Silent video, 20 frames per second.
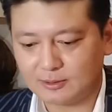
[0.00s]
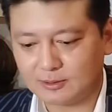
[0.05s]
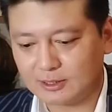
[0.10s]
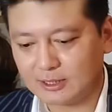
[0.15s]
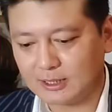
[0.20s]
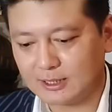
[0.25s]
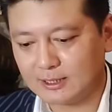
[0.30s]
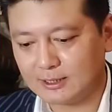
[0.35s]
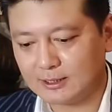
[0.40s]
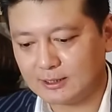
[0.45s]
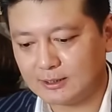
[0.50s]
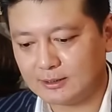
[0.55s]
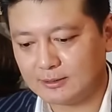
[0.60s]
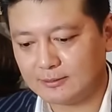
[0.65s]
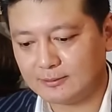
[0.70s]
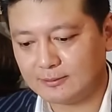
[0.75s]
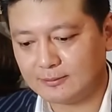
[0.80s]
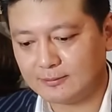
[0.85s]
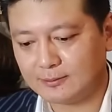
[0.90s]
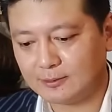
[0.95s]
Okay,
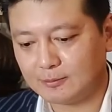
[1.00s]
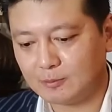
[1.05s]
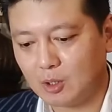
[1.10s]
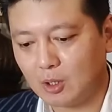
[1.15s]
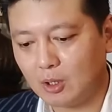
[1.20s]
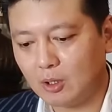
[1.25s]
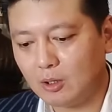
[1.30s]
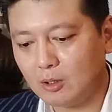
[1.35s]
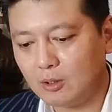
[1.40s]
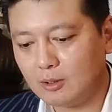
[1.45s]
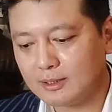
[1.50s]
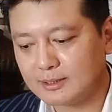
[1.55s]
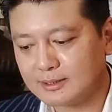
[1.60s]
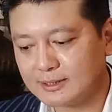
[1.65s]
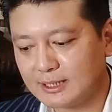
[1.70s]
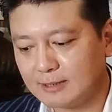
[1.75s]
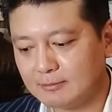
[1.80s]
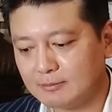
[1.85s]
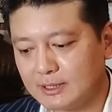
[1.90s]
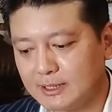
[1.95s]
from all
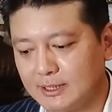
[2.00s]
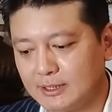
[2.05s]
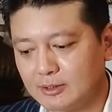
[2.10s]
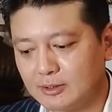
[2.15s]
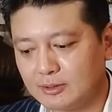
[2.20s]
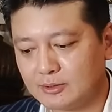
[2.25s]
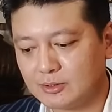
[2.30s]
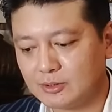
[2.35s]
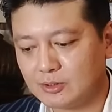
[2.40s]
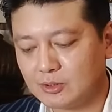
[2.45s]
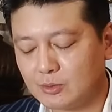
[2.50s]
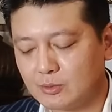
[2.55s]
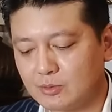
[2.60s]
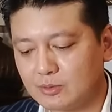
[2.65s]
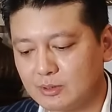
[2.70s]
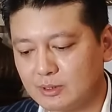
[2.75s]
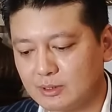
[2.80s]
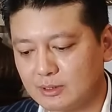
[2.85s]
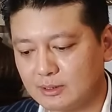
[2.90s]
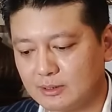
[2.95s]
assembly
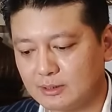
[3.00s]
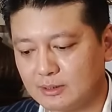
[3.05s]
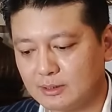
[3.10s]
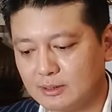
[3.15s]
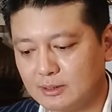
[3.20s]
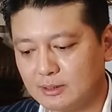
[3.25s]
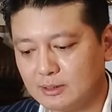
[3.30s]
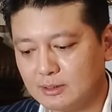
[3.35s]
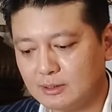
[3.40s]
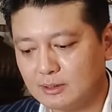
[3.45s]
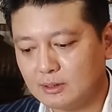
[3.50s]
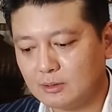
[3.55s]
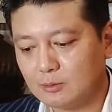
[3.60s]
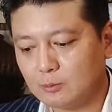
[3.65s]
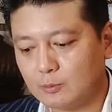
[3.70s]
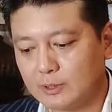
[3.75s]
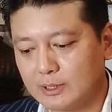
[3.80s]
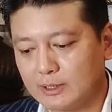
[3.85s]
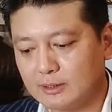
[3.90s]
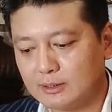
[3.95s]
constituencies,
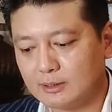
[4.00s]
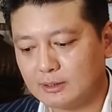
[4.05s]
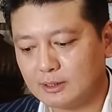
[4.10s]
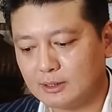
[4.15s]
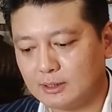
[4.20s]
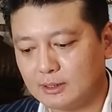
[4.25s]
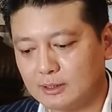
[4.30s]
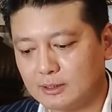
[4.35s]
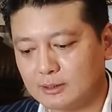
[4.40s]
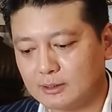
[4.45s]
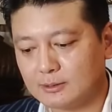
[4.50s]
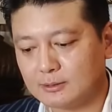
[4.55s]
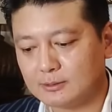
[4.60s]
with a